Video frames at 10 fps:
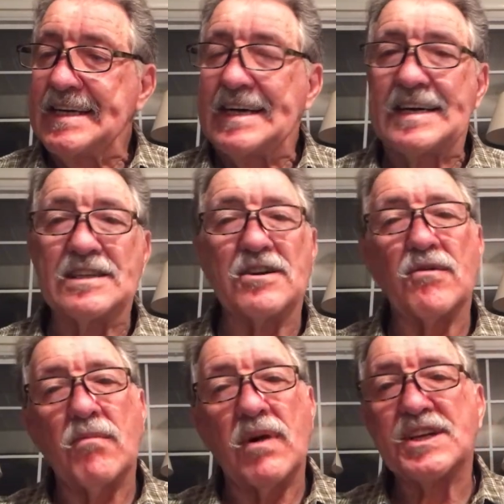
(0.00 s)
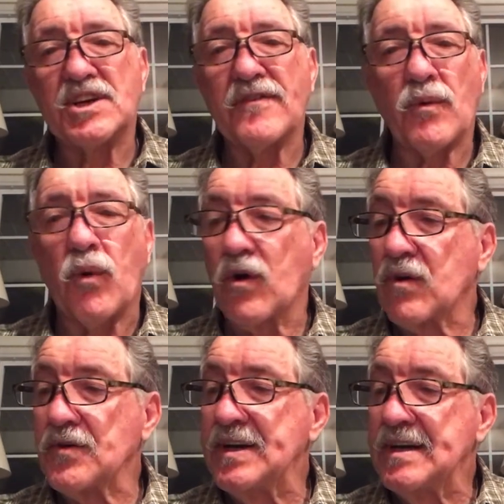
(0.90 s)
and you know, much of the
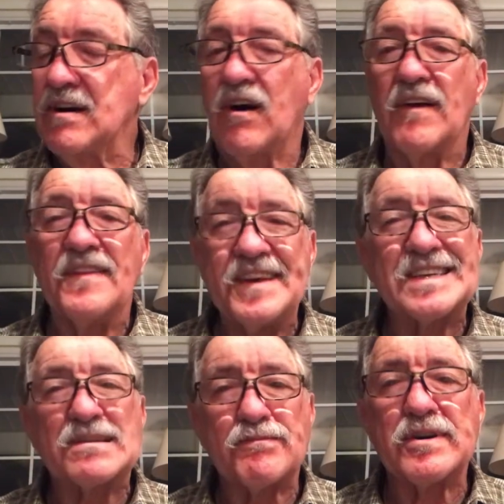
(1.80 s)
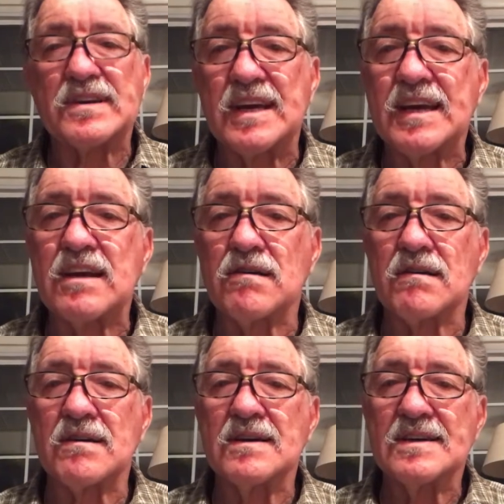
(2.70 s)
world on this
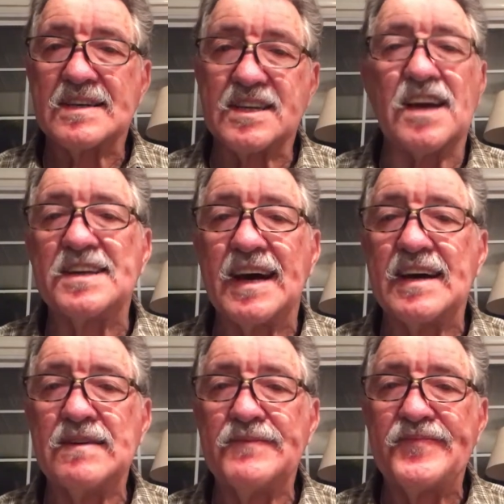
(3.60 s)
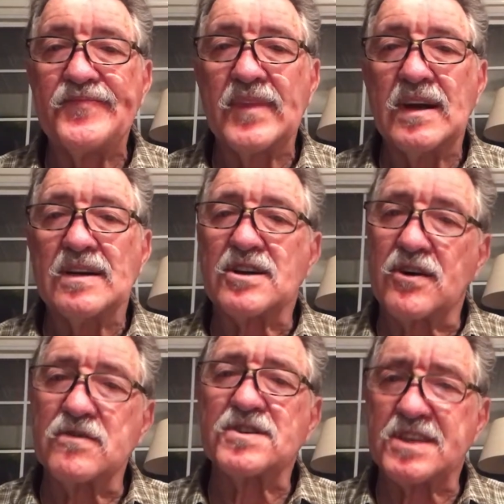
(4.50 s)
particular Sunday
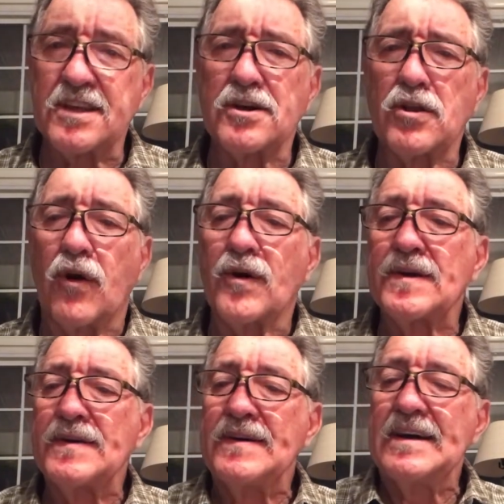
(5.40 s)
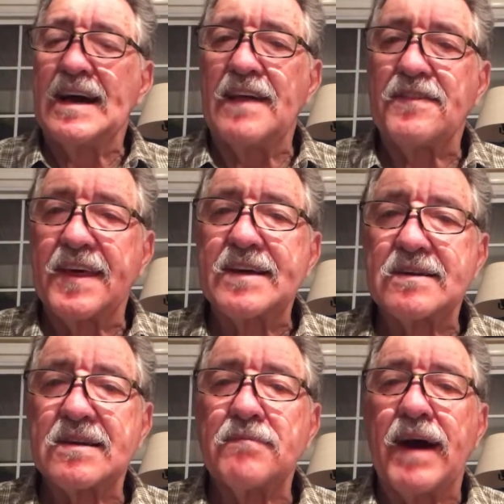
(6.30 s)
turns to the Lord and
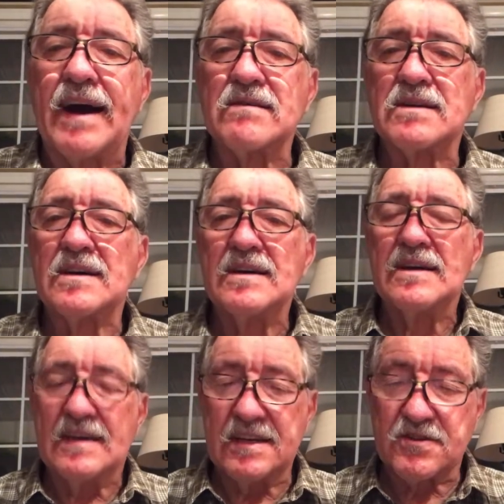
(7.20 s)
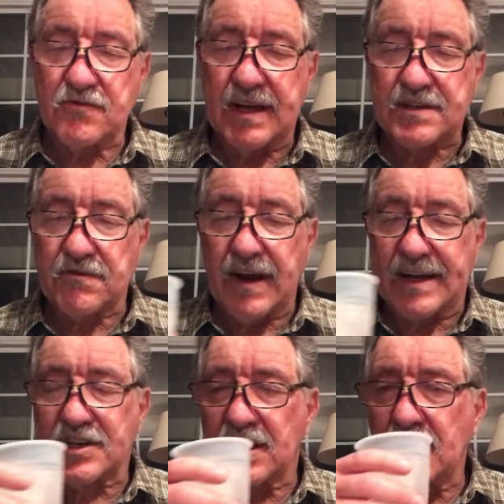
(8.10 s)
thinks about His
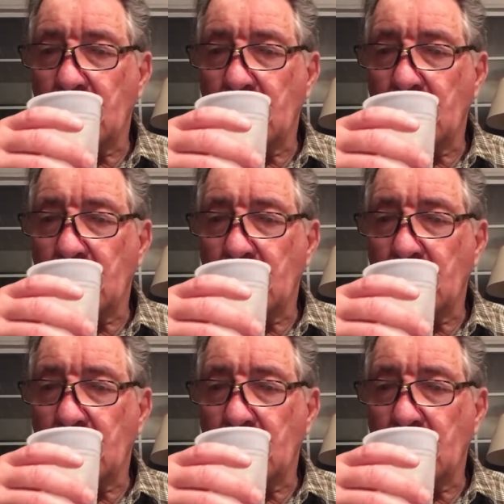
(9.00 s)
resurrection.